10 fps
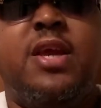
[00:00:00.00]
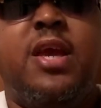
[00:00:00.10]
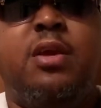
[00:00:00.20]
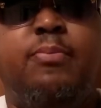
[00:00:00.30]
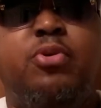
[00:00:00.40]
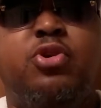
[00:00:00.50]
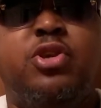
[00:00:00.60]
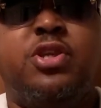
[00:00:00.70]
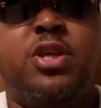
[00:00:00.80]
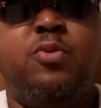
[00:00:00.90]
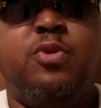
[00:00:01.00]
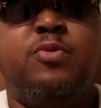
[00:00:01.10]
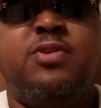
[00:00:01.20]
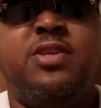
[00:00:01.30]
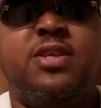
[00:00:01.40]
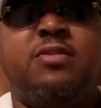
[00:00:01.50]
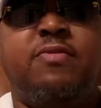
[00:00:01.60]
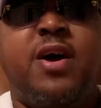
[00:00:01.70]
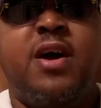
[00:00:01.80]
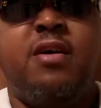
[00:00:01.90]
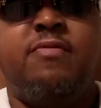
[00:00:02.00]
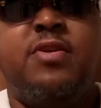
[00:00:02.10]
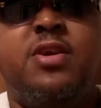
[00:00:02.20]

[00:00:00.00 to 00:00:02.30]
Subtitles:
It pushed. It was 6-5.